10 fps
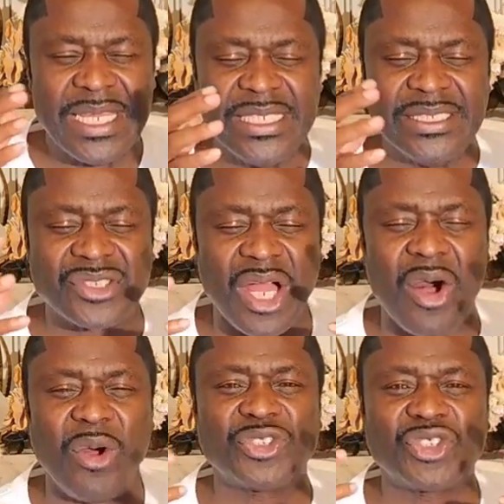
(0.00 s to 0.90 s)
is
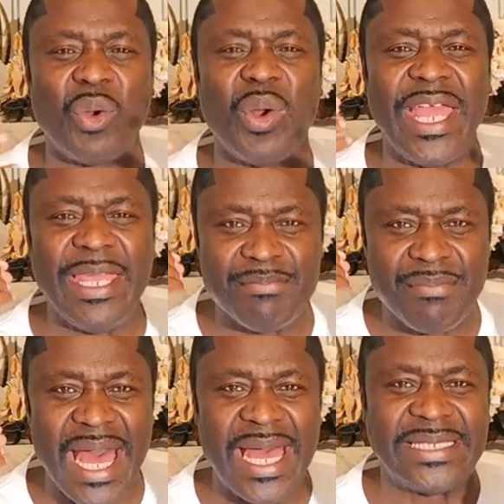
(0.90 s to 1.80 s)
also a
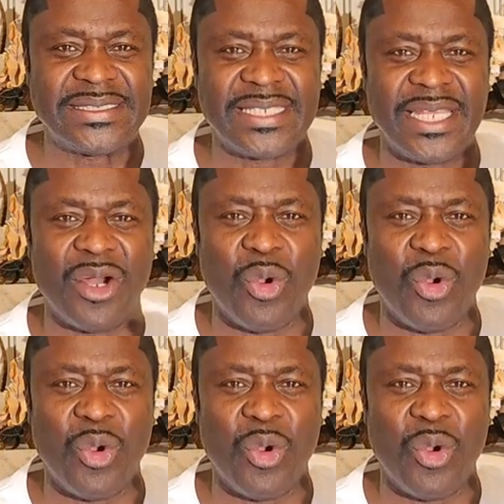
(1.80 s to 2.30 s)
mindset,